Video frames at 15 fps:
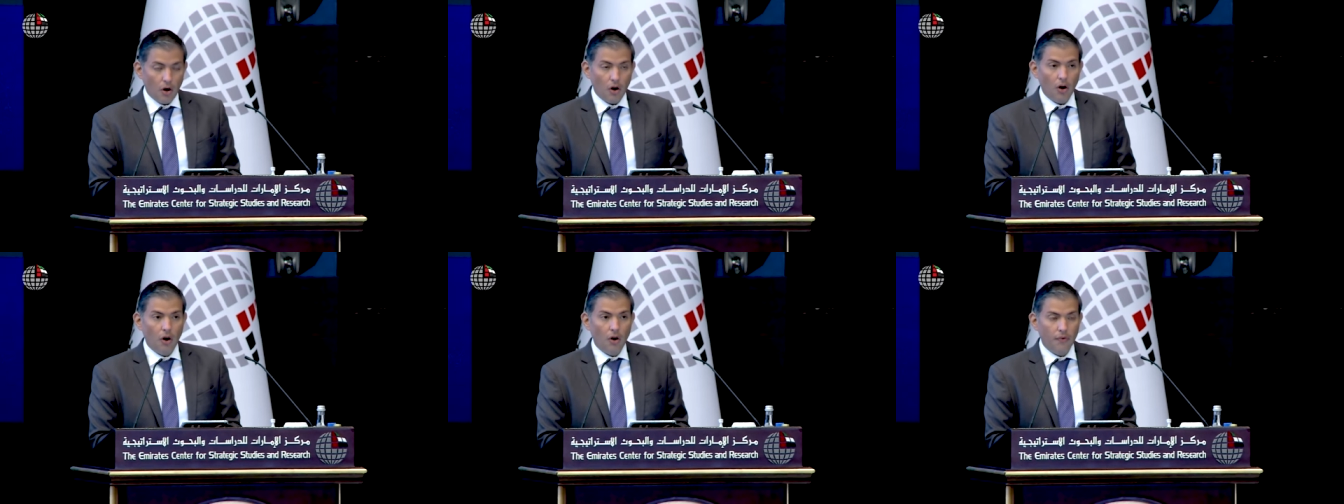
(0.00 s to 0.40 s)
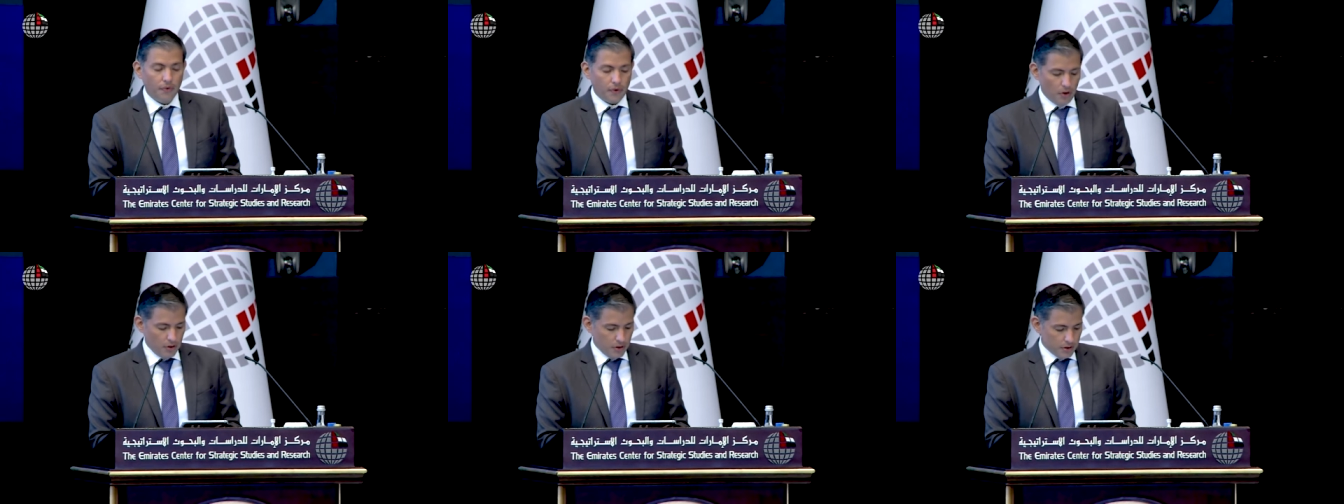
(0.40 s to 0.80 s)
Of
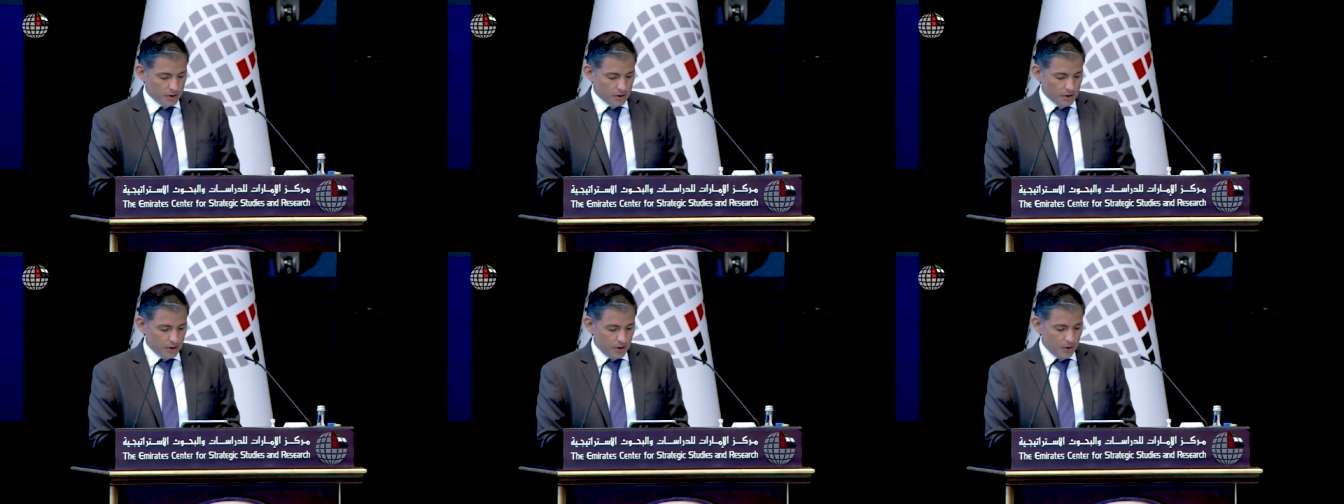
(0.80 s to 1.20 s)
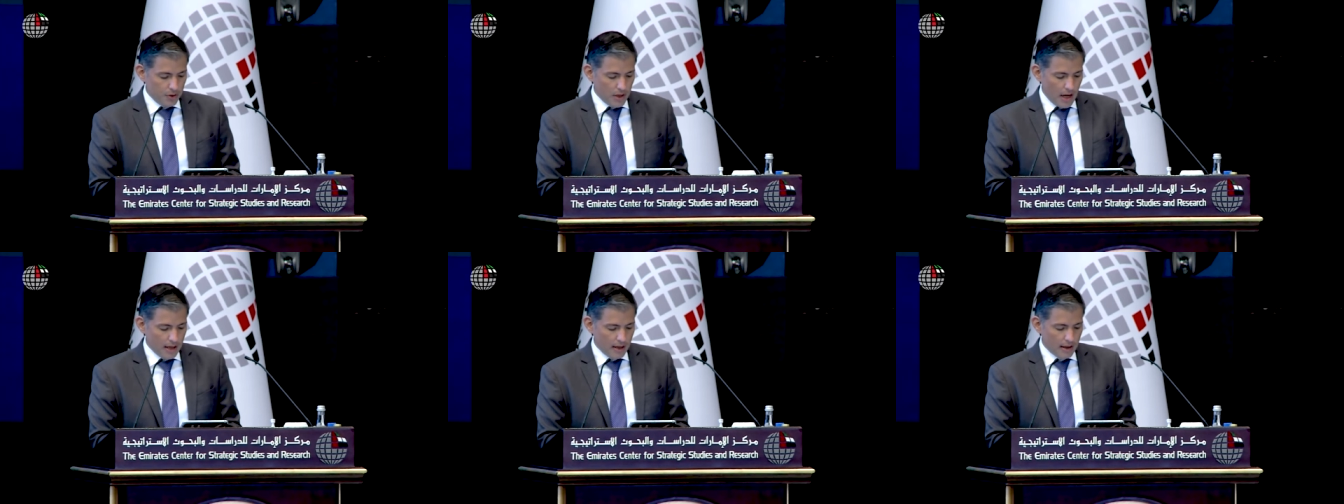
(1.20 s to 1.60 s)
course,
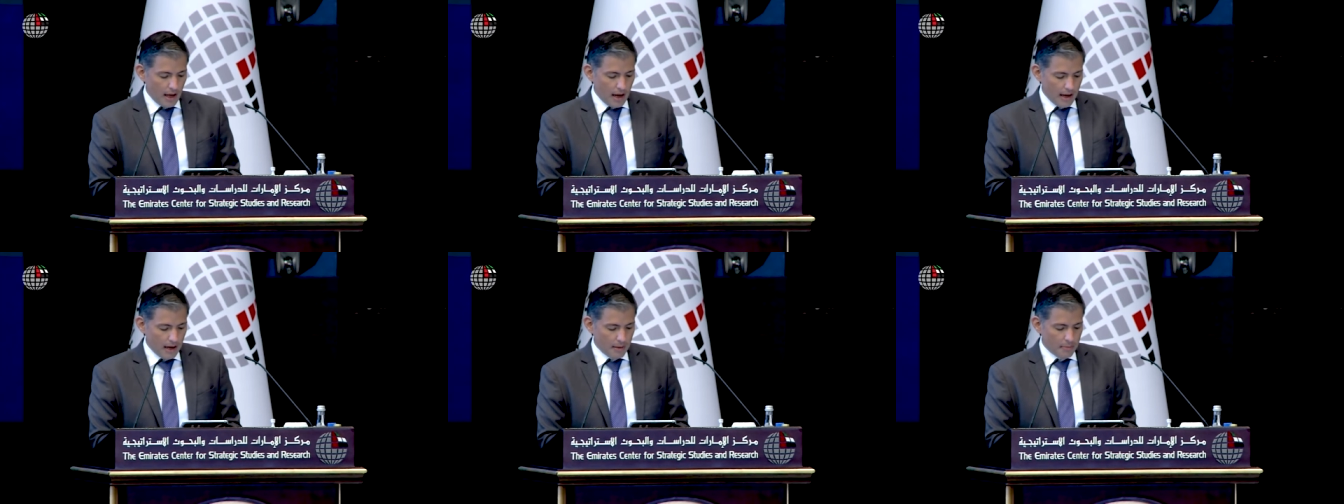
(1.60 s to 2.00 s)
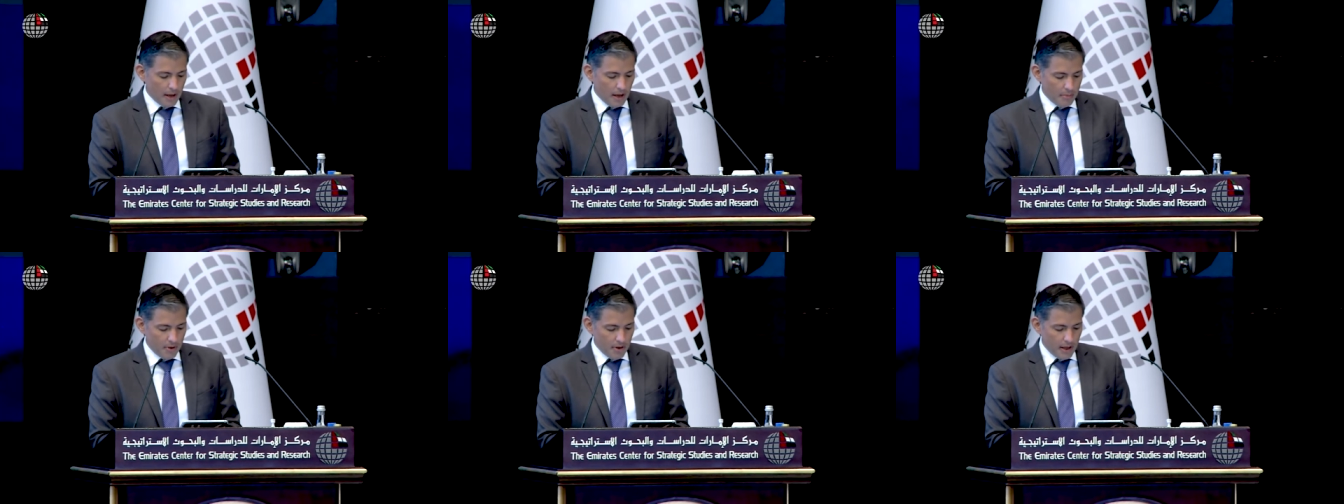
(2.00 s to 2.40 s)
United Arab
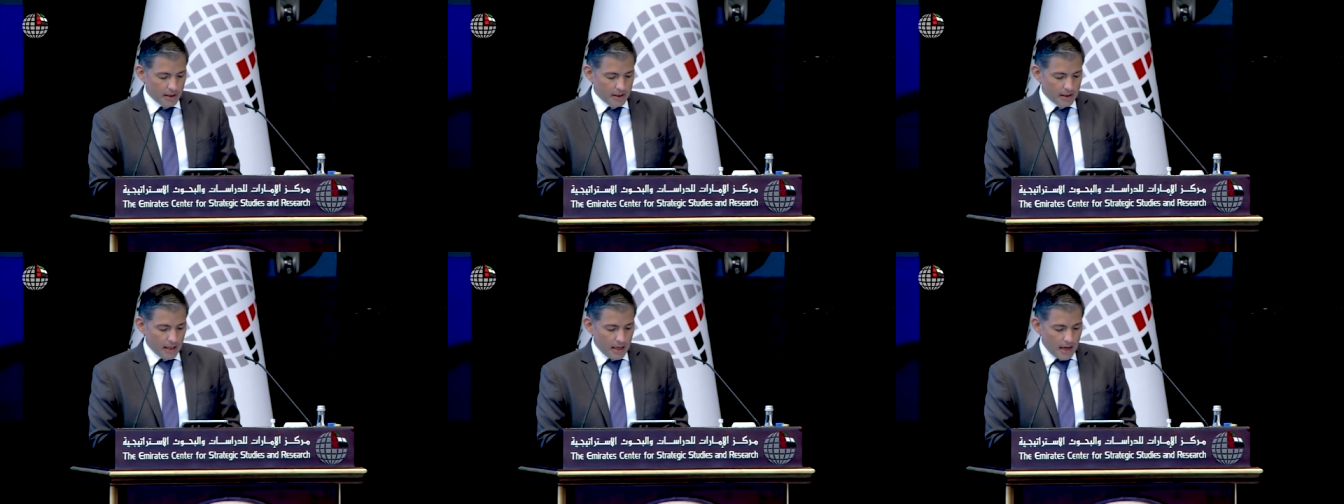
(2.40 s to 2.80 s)
Emirates